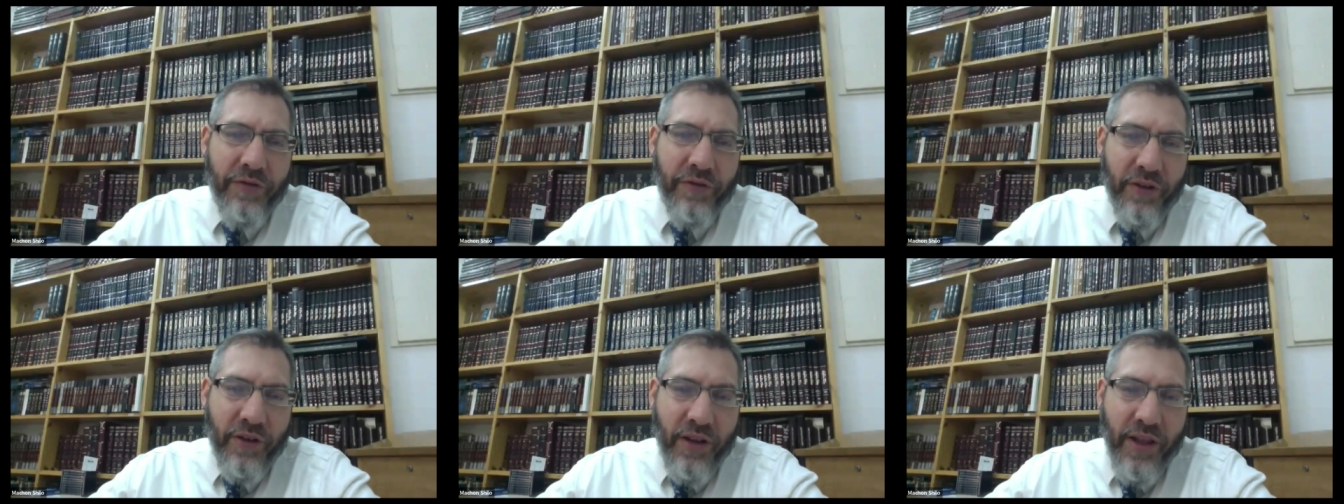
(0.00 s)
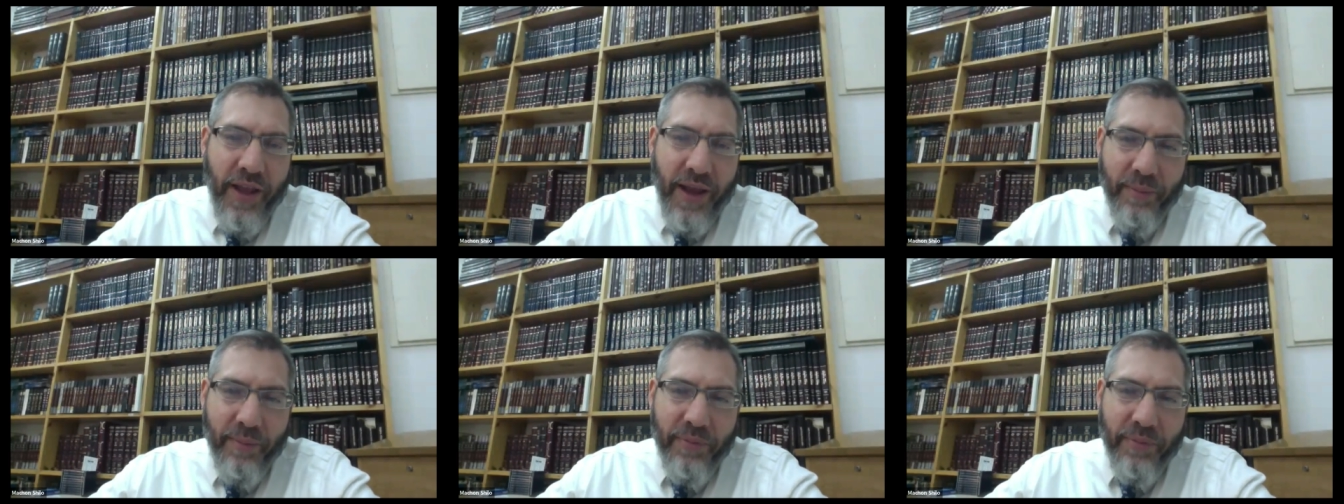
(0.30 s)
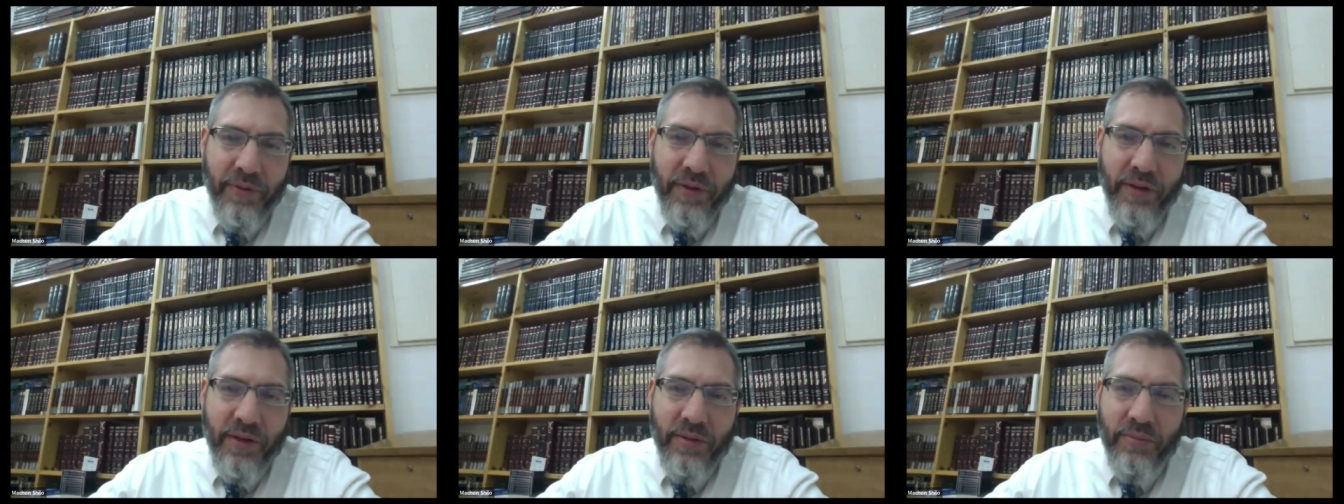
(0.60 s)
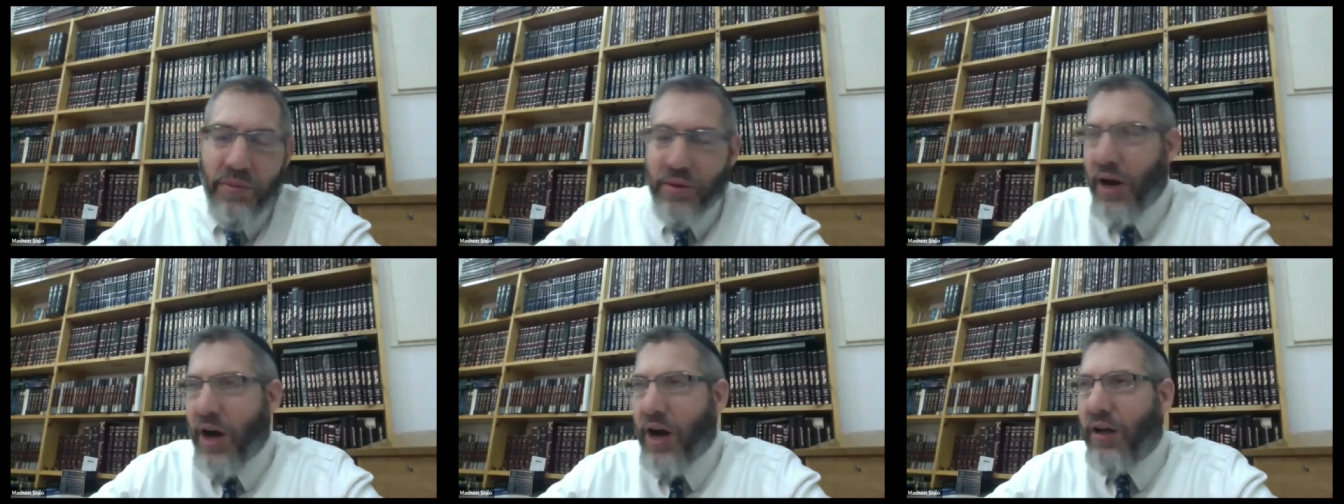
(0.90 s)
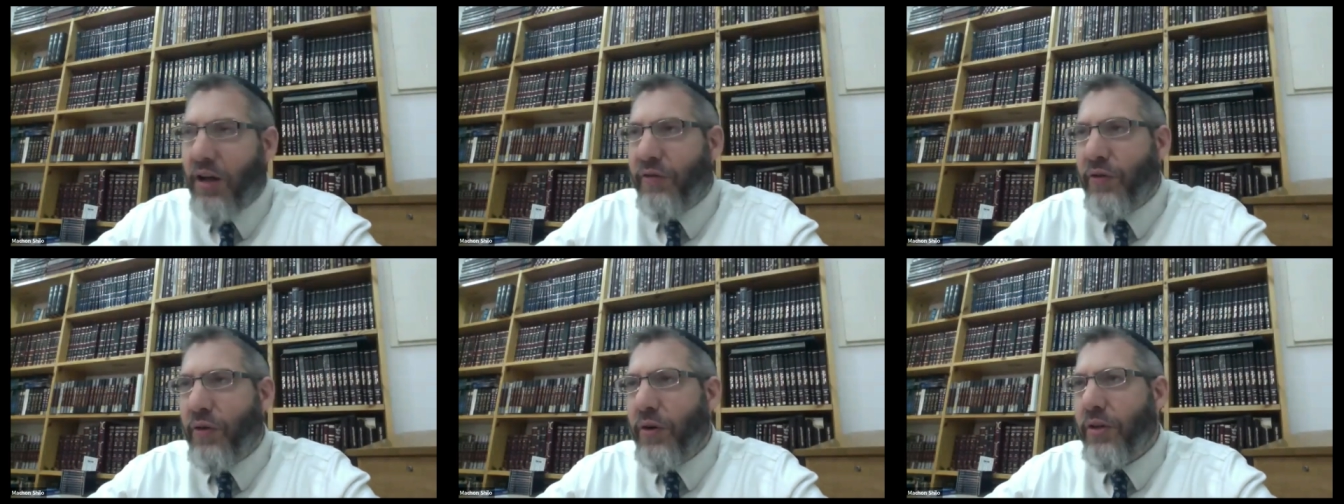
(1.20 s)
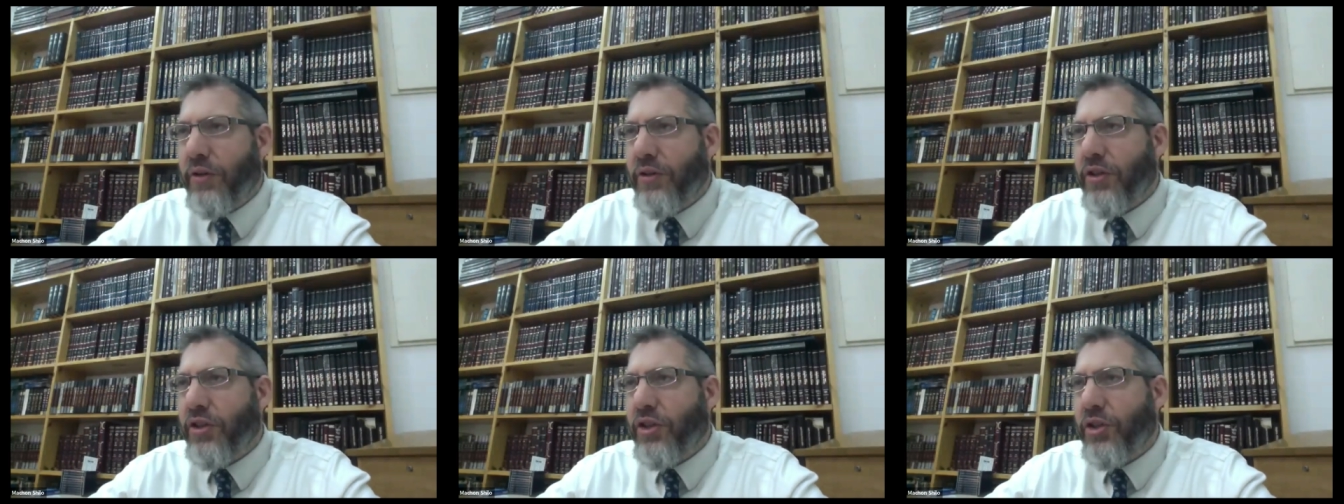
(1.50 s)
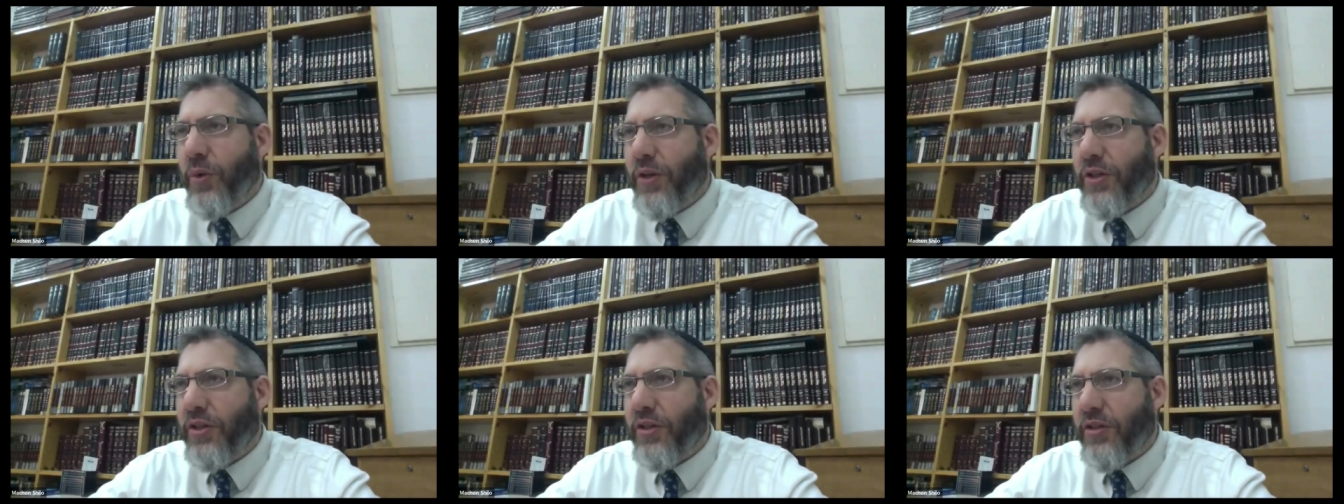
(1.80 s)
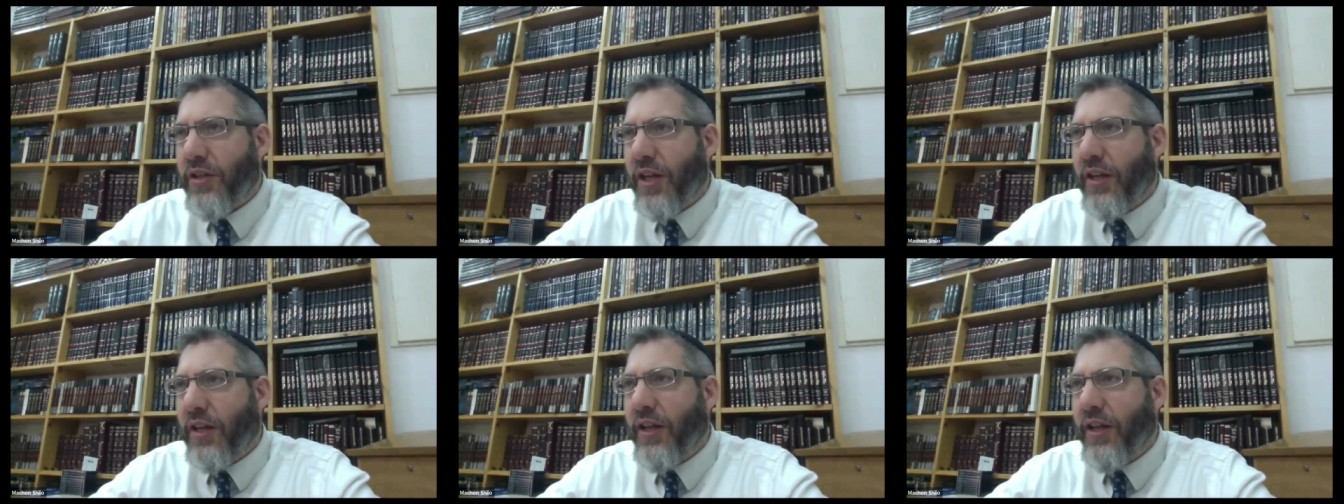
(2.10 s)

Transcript: for the lamp, but olive oil is the choicest.